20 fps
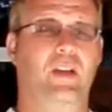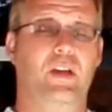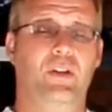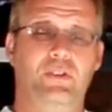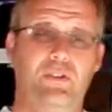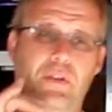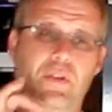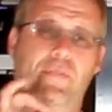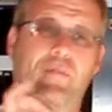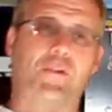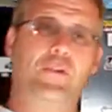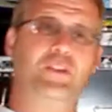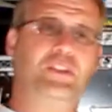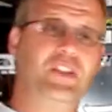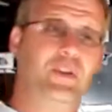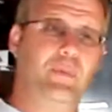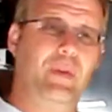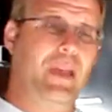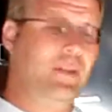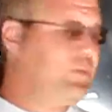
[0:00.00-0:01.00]
So the first
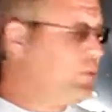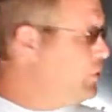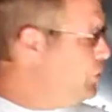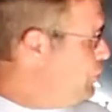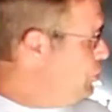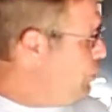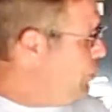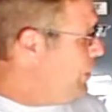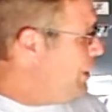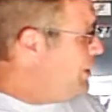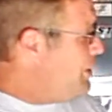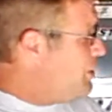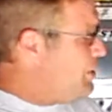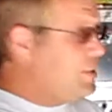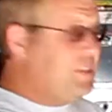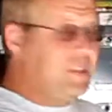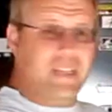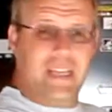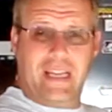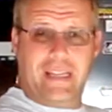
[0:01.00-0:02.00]
thing we have to do is
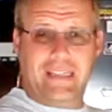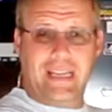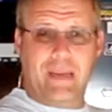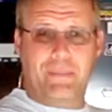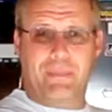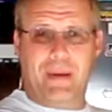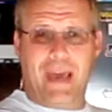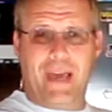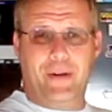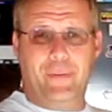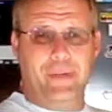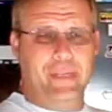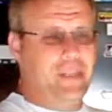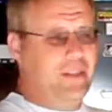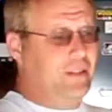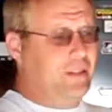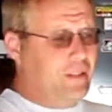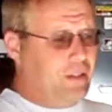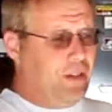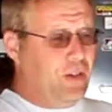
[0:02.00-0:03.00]
disconnect that battery,
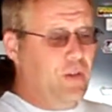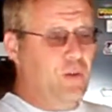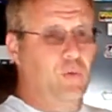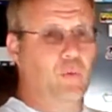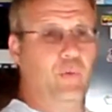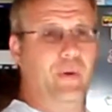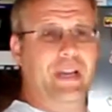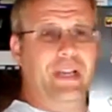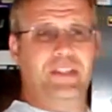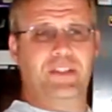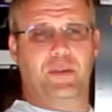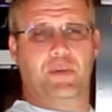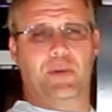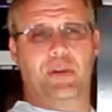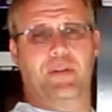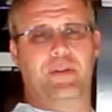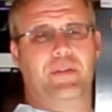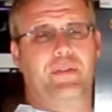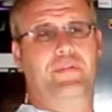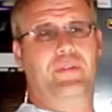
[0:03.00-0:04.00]
raise the
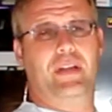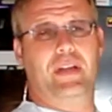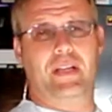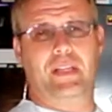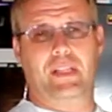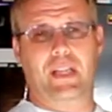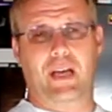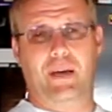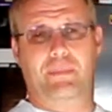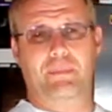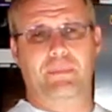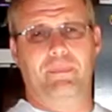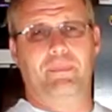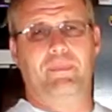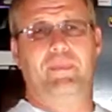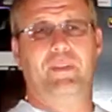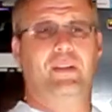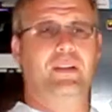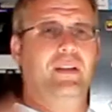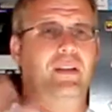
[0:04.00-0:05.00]
rear of the vehicle up,
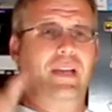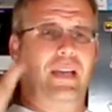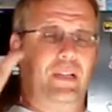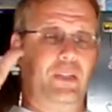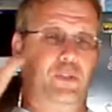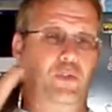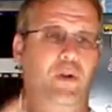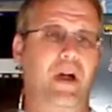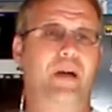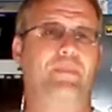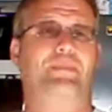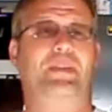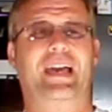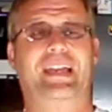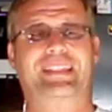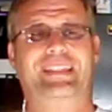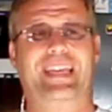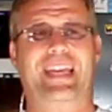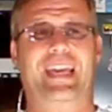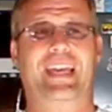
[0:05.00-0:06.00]
and drop
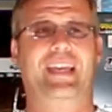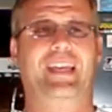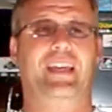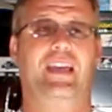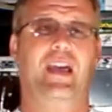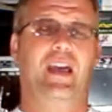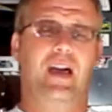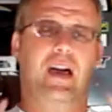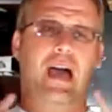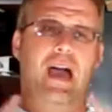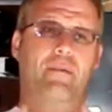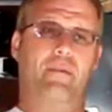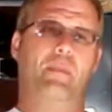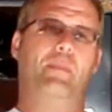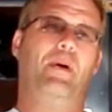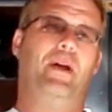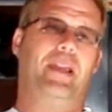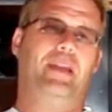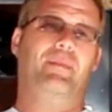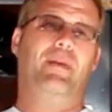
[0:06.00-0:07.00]
that tank. I have a
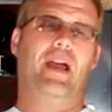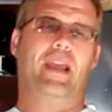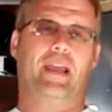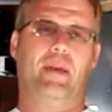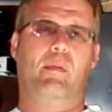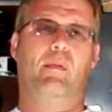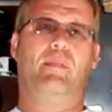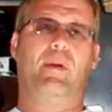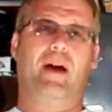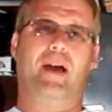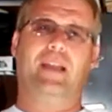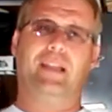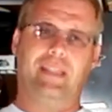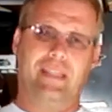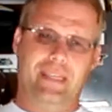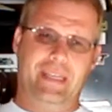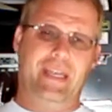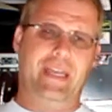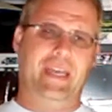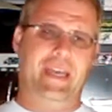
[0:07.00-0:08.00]
buddy of mine coming by to
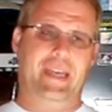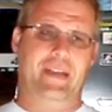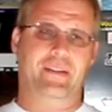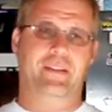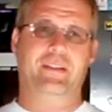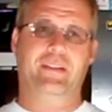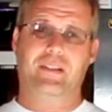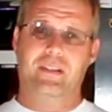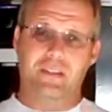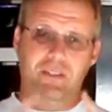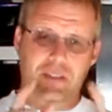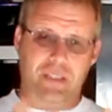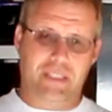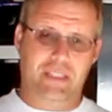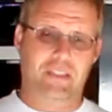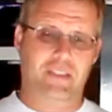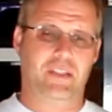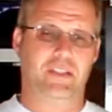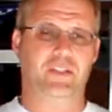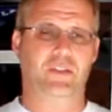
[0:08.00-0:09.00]
lend a hand, so
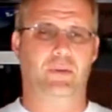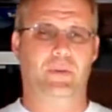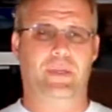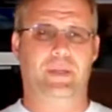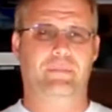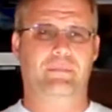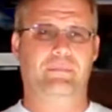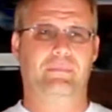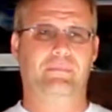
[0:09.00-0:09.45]
let's get to it.